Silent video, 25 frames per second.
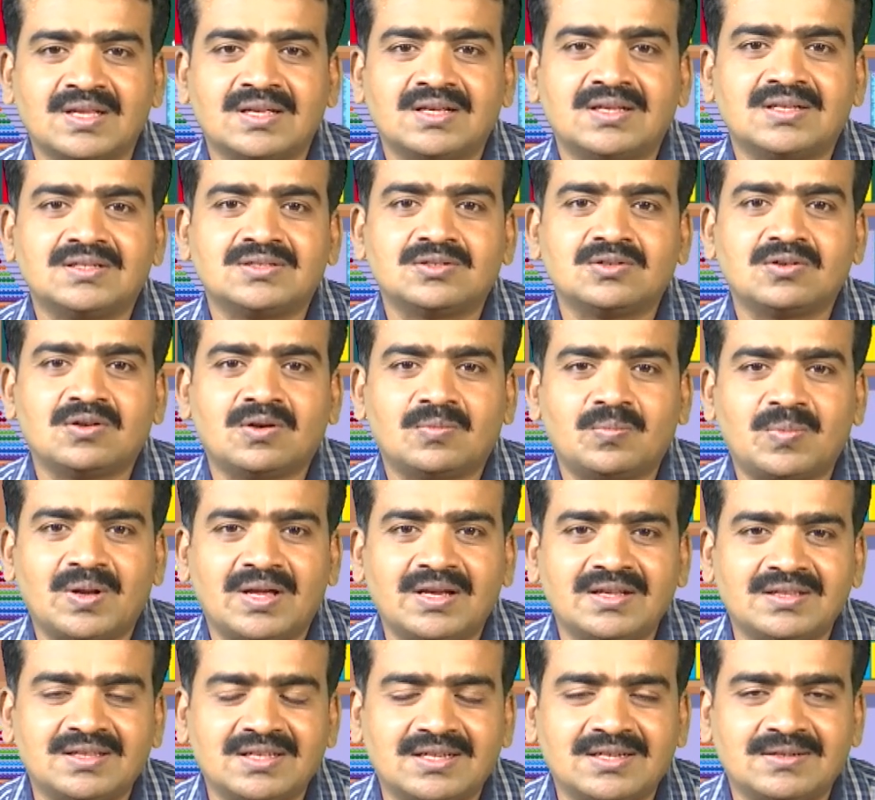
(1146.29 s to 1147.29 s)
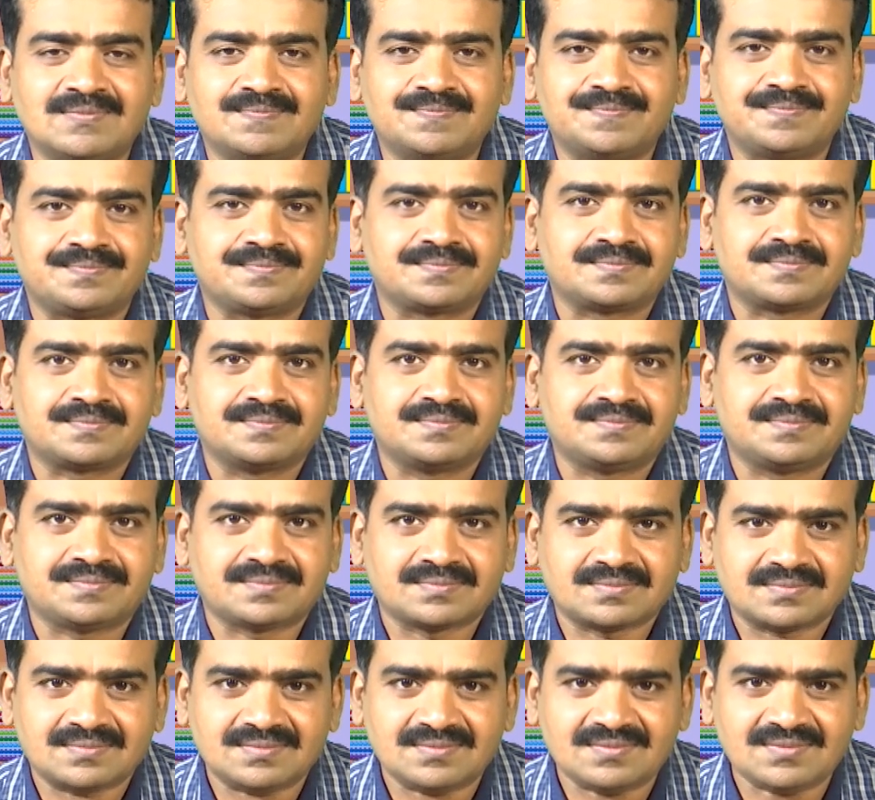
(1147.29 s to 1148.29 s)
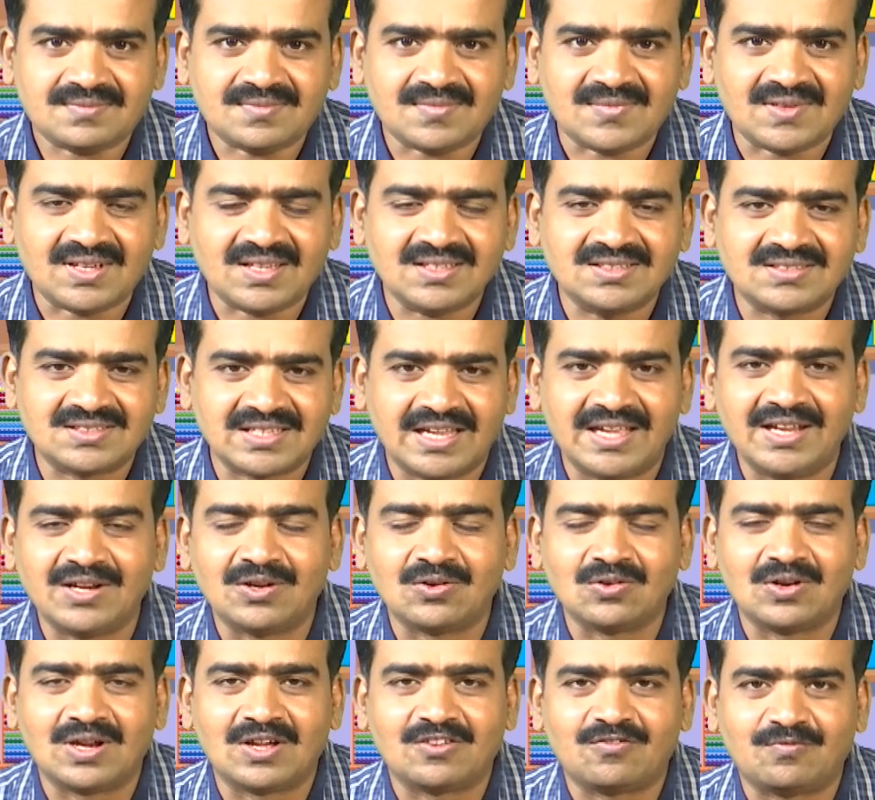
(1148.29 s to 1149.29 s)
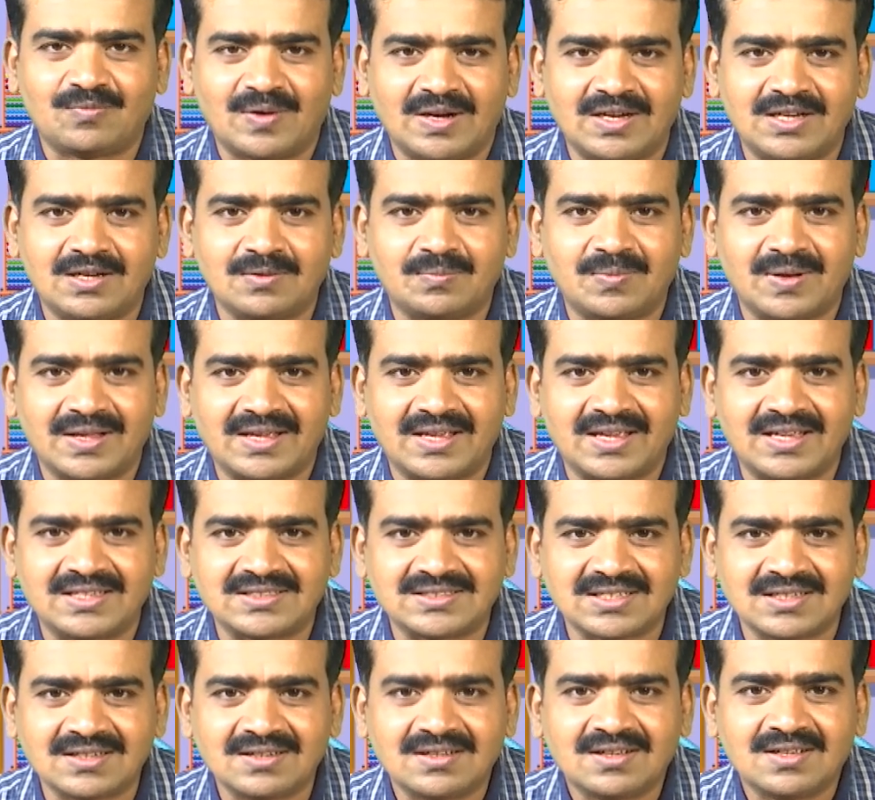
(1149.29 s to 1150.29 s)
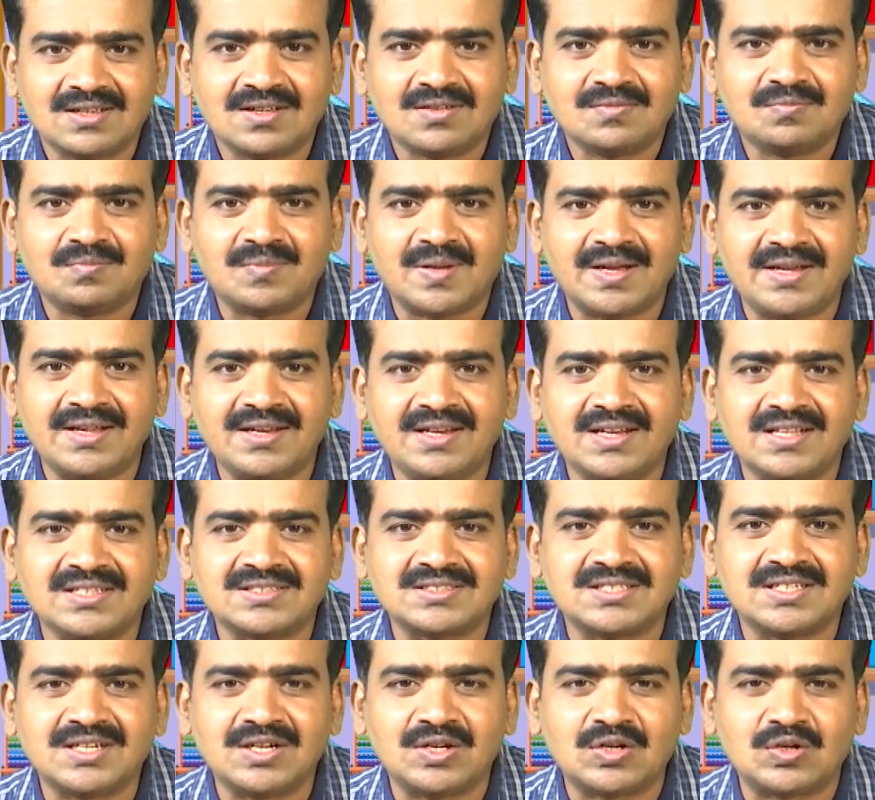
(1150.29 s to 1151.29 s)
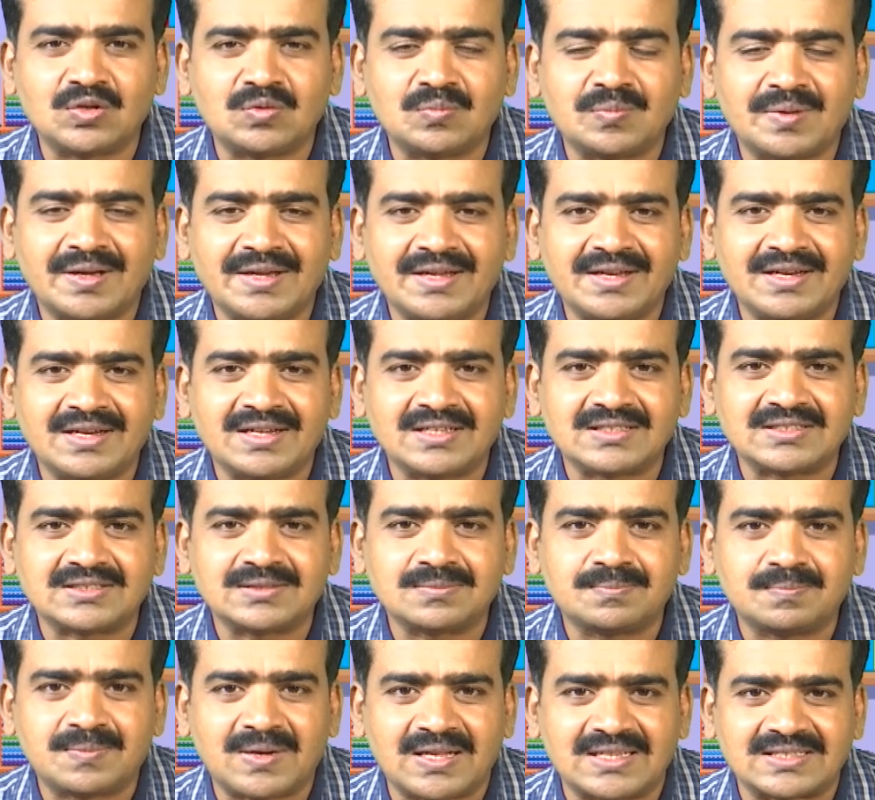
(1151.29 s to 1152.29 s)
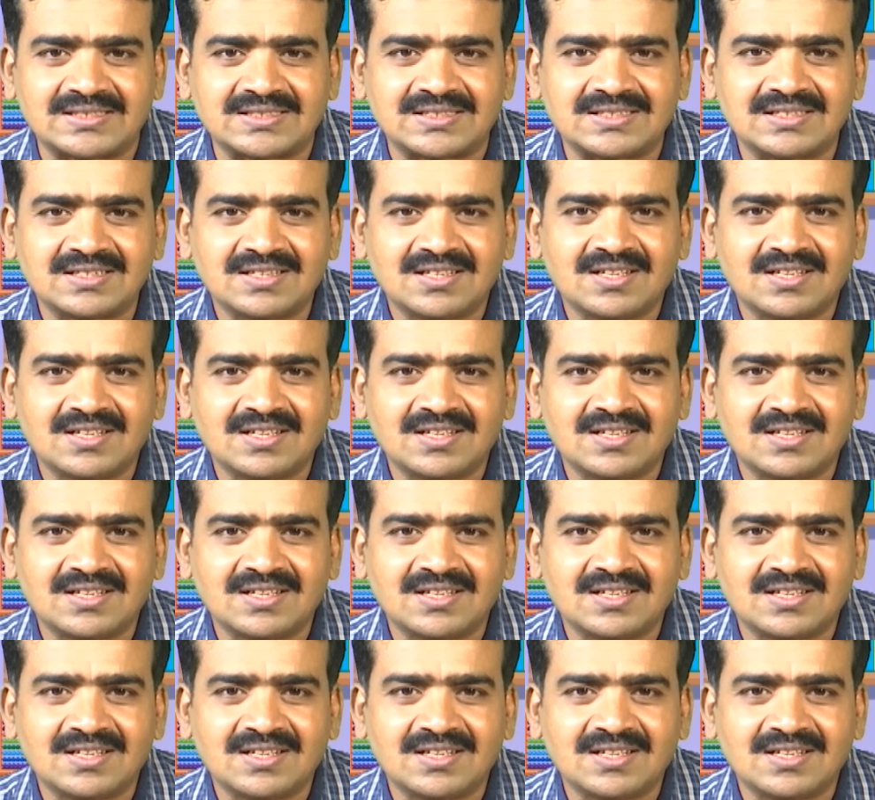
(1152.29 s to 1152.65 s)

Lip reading: So, apply the sign rule of multiplication, minus into minus plus,